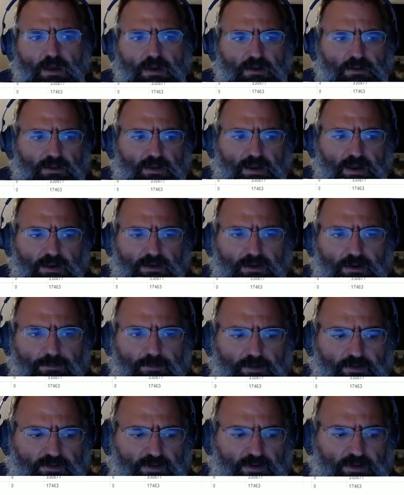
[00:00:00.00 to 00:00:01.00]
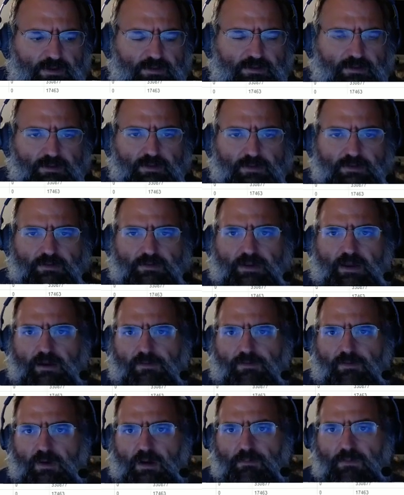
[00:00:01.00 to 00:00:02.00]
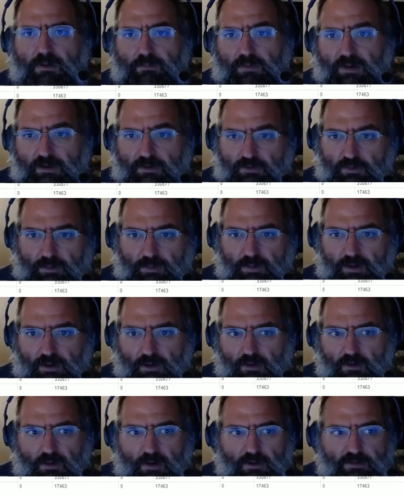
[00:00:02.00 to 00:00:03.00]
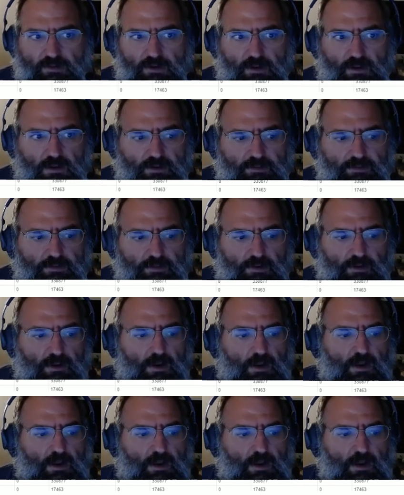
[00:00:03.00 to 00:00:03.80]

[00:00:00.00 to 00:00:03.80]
The key difference is this data frame can be distributed across a cluster.